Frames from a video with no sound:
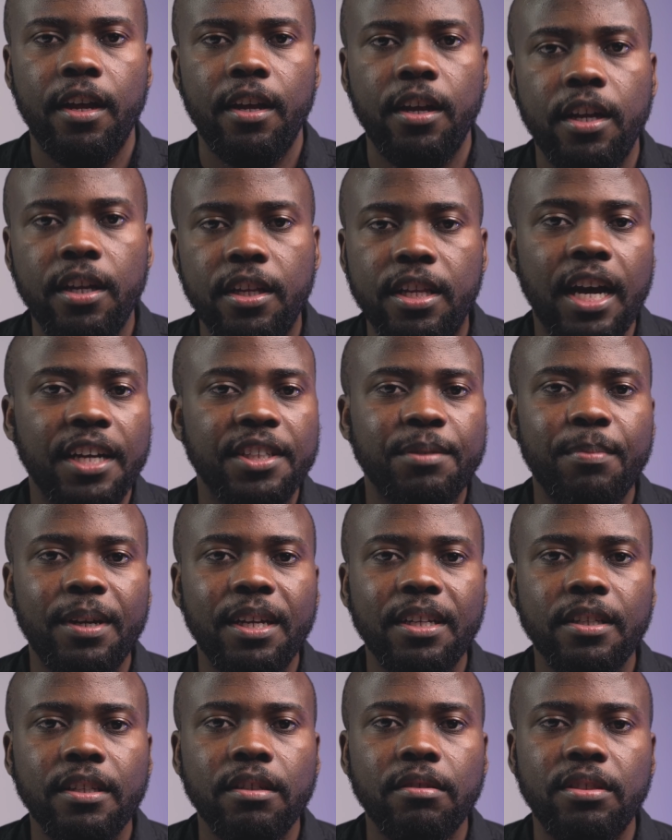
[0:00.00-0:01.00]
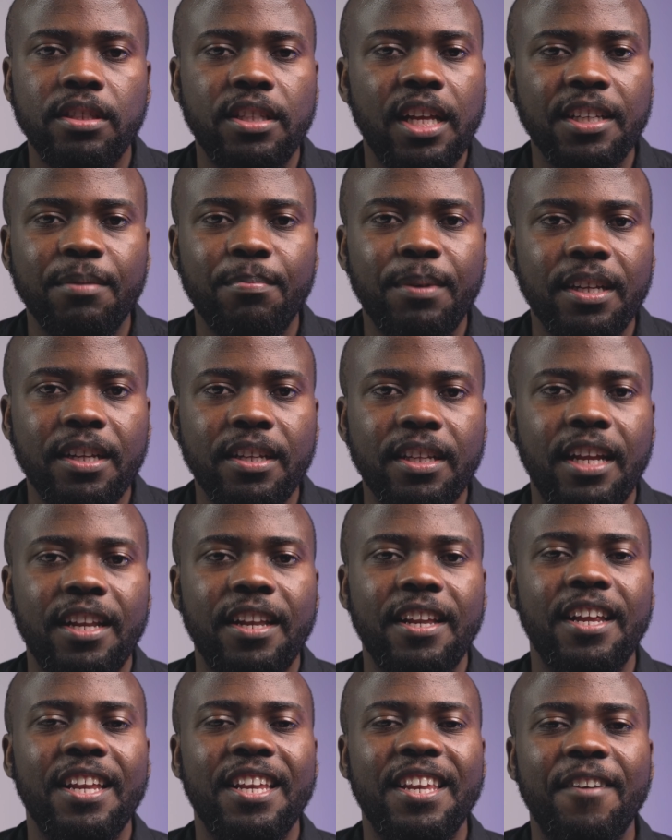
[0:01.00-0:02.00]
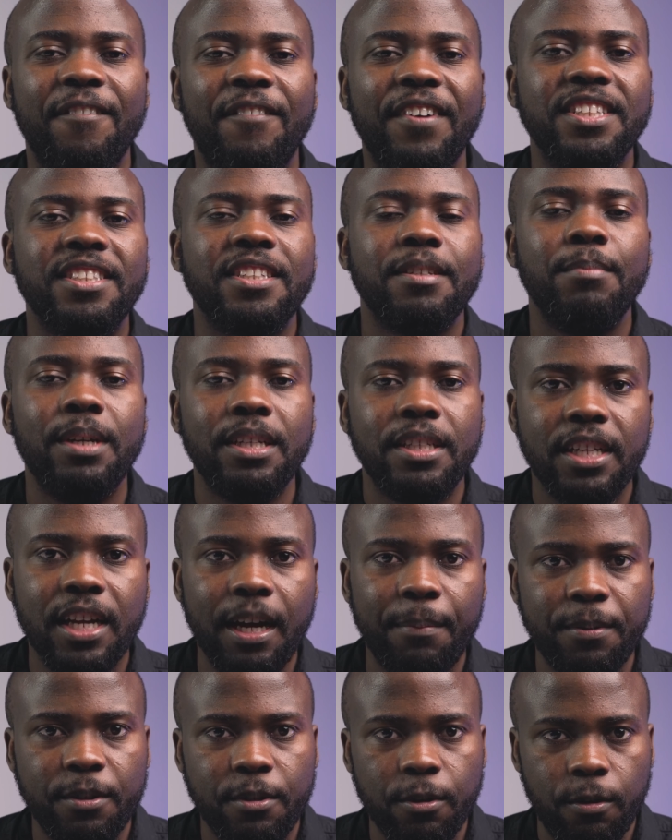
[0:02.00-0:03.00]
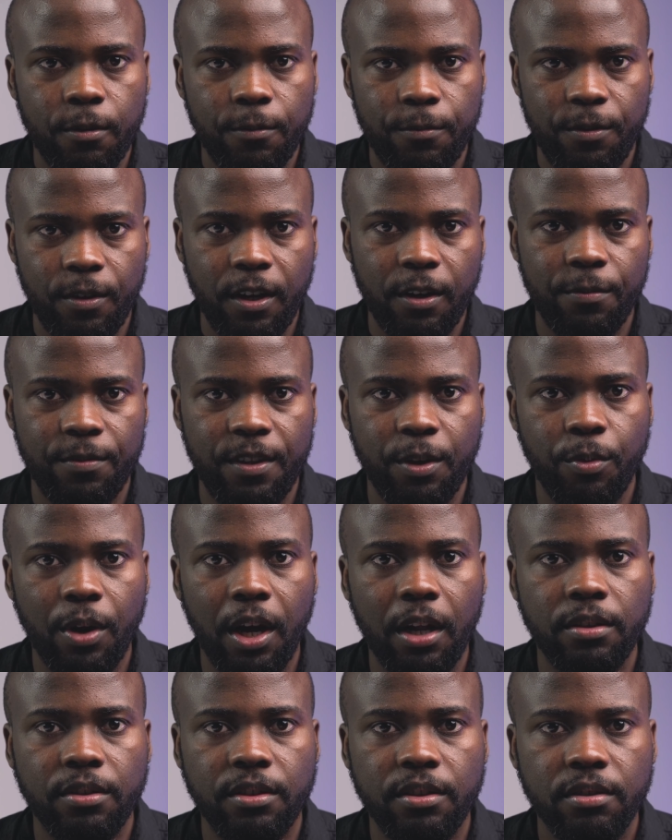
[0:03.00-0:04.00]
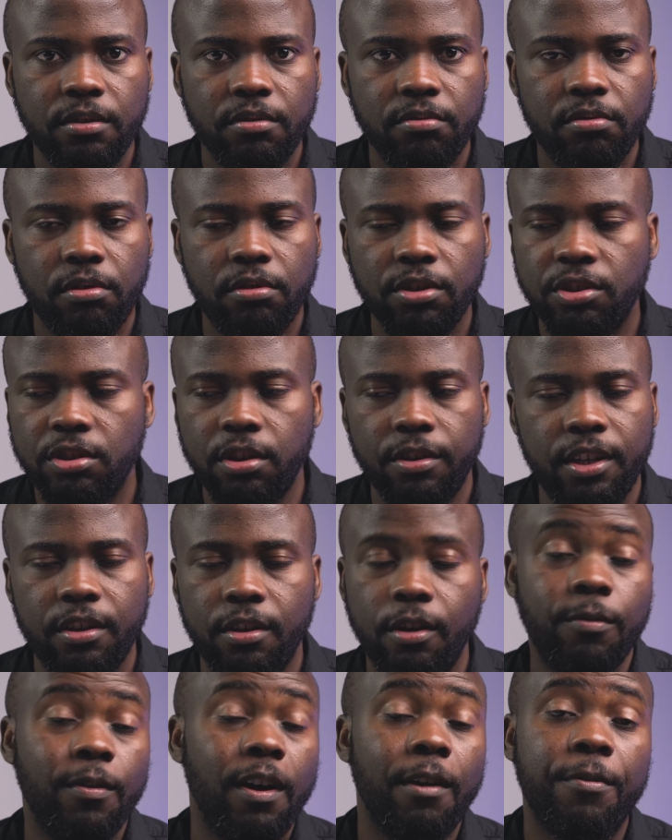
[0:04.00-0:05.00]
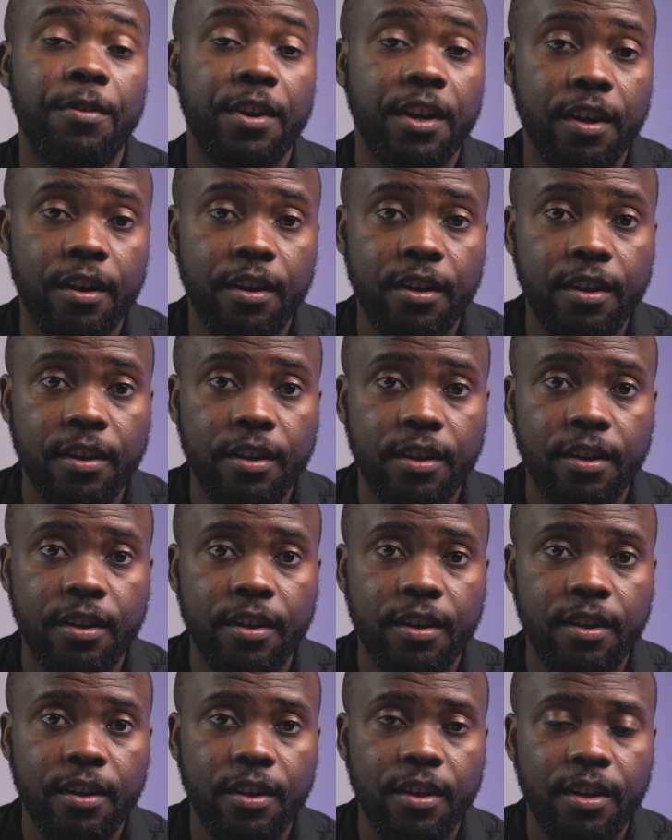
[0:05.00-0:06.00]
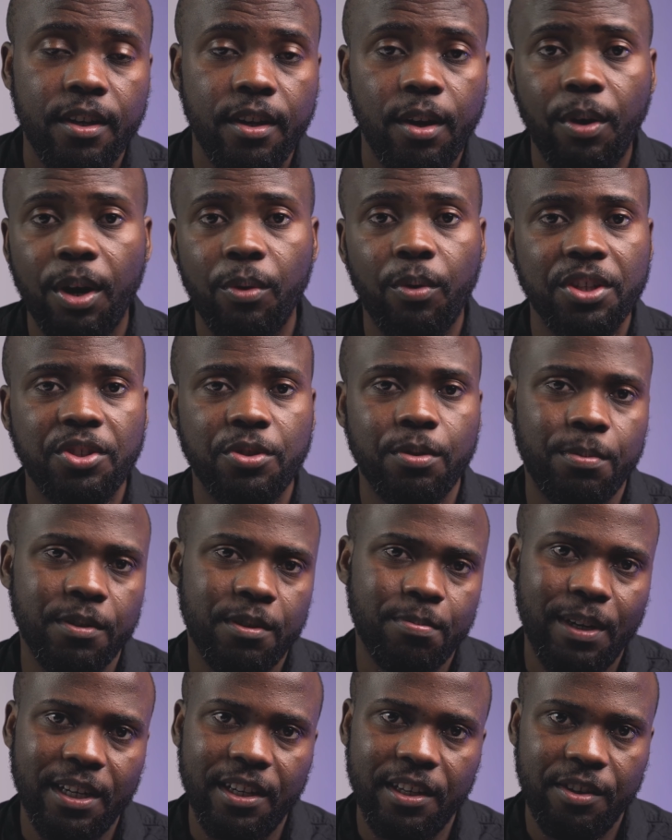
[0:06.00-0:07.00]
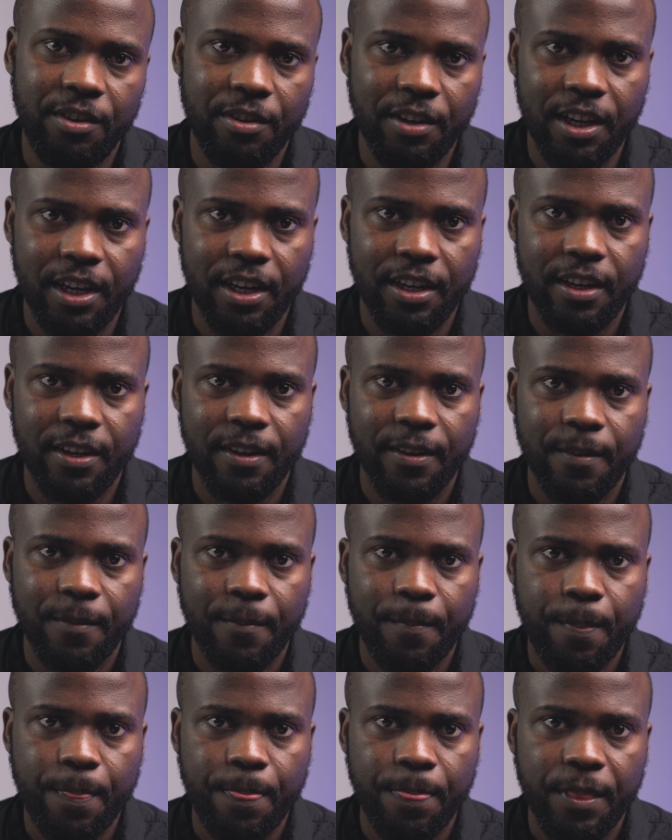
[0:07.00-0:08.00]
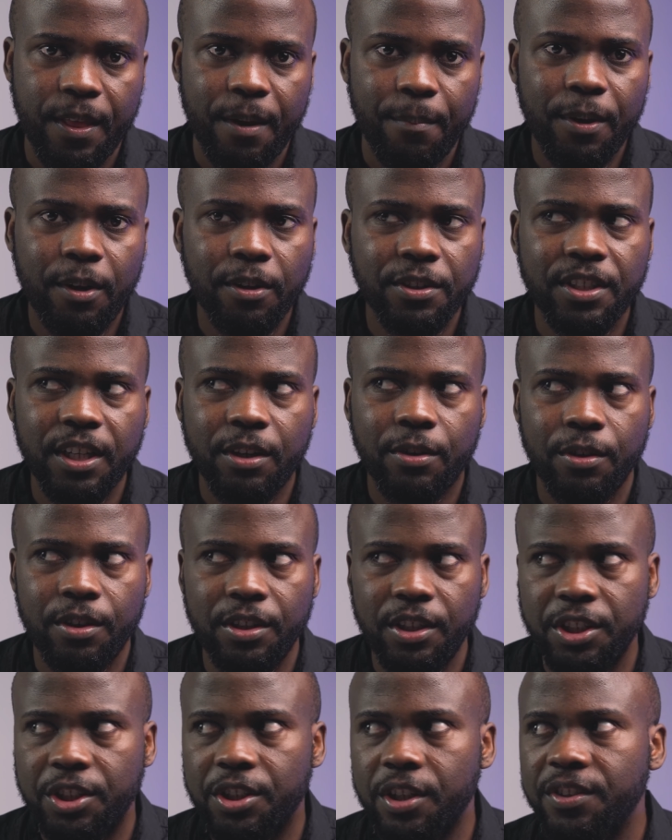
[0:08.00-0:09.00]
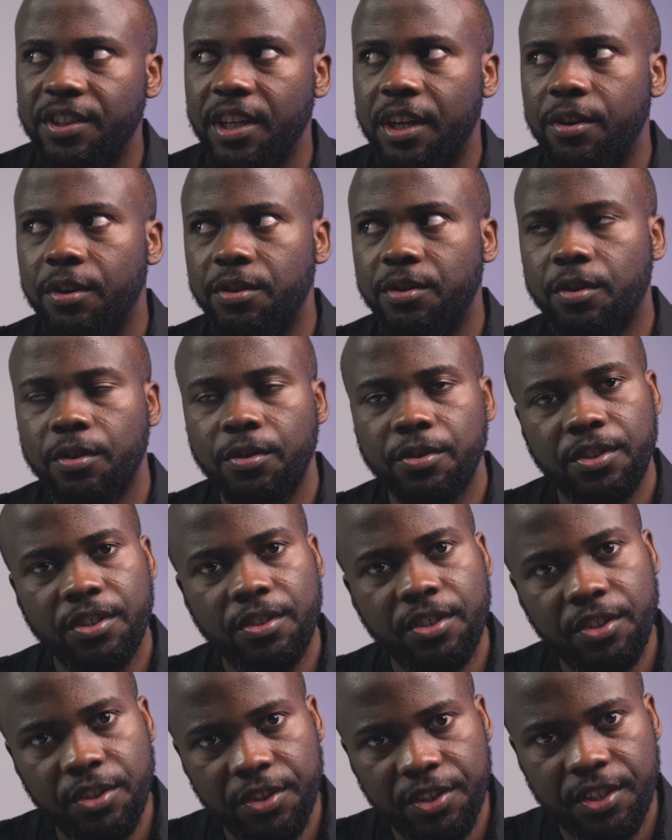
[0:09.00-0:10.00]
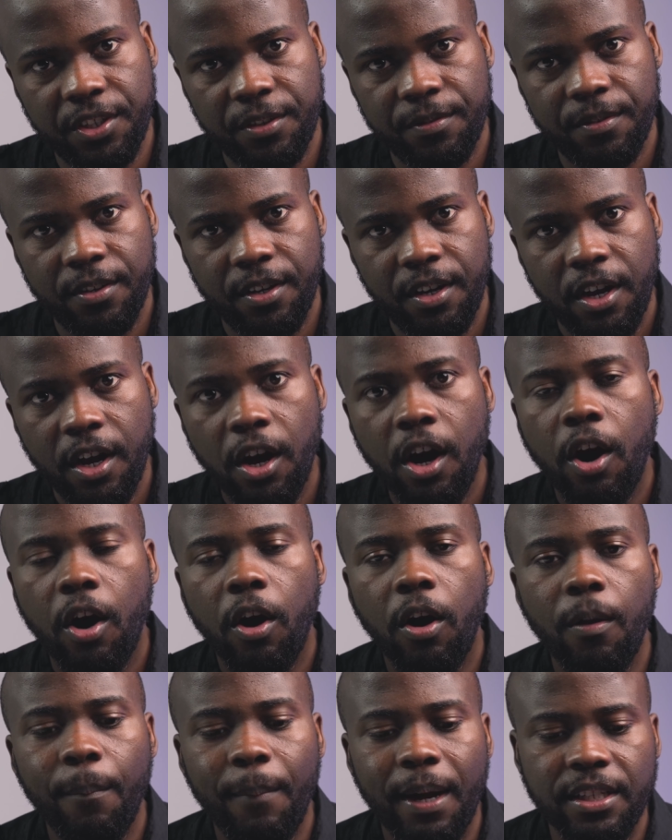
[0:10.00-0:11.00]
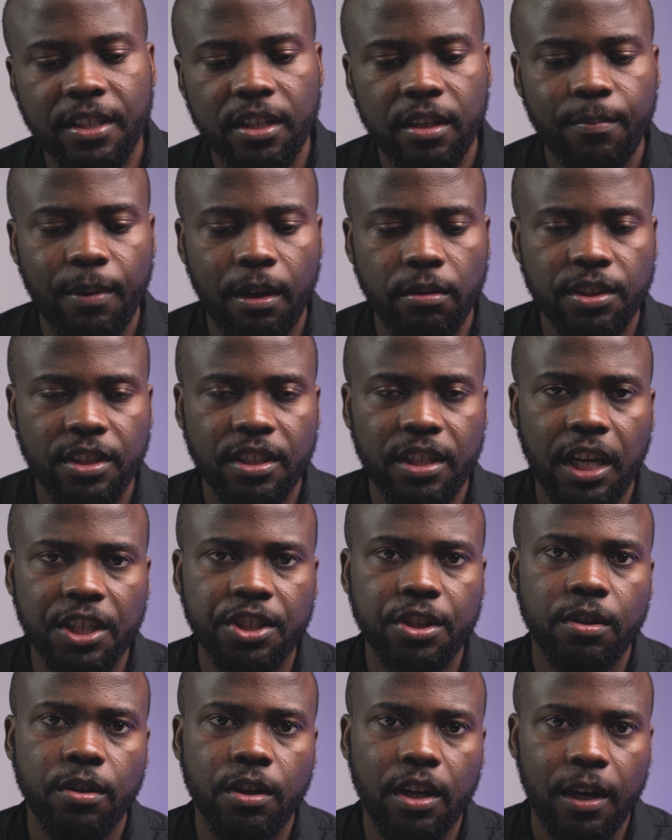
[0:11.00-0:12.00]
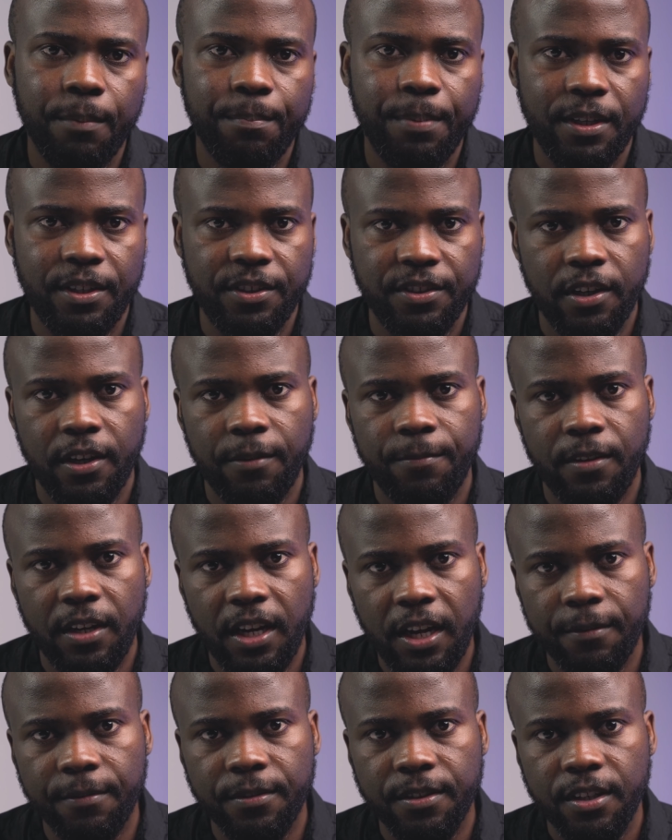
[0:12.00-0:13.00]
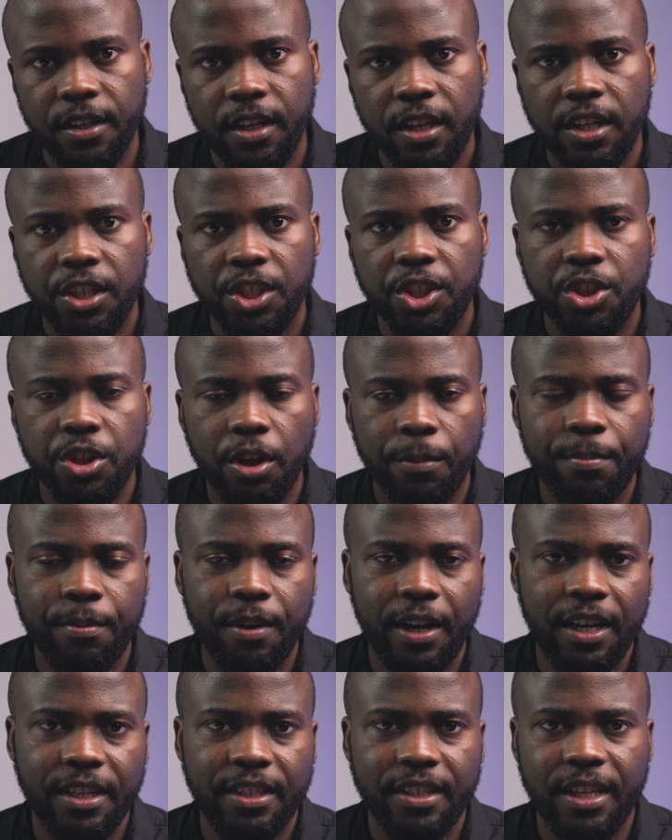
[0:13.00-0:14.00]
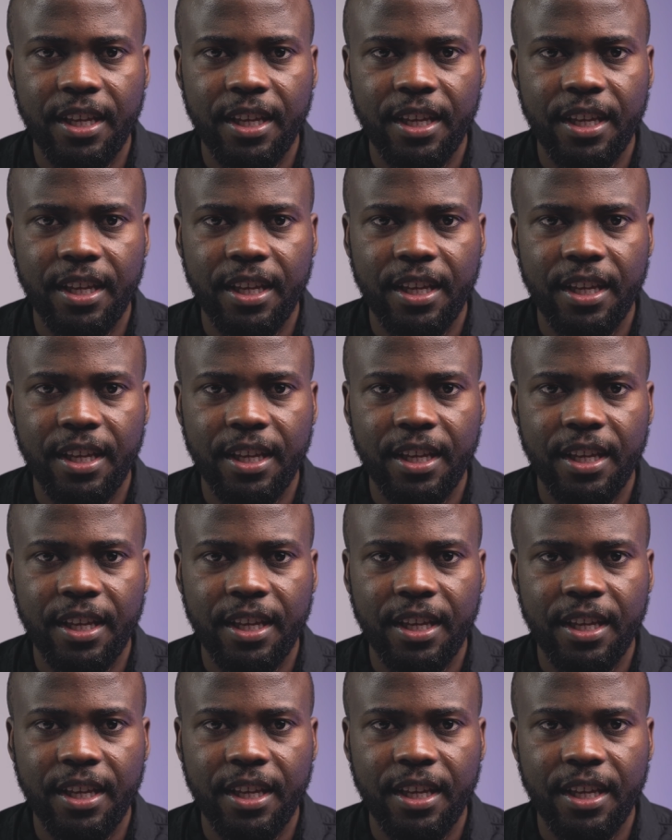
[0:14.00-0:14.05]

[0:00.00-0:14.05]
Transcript: it has made it the divestment capital of the world. Sorry, of Africa. No one wants to put money in Uganda because the conditions are not conducive. All multinational companies have left. ShopRite,